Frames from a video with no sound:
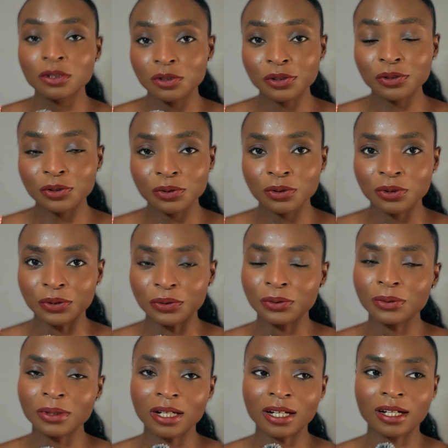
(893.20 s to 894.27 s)
to
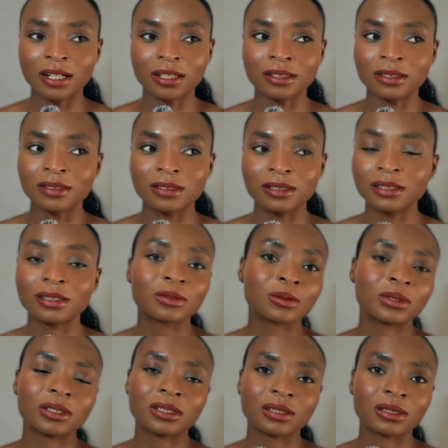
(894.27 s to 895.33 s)
you, and this is what
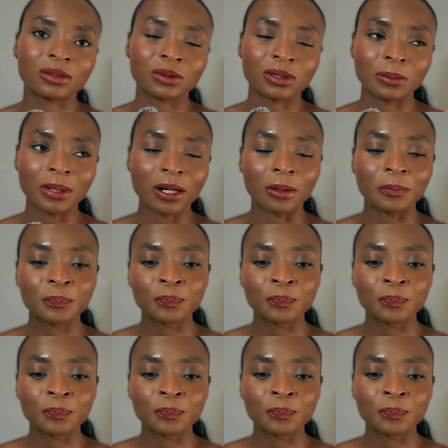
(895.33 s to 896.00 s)
this is all about.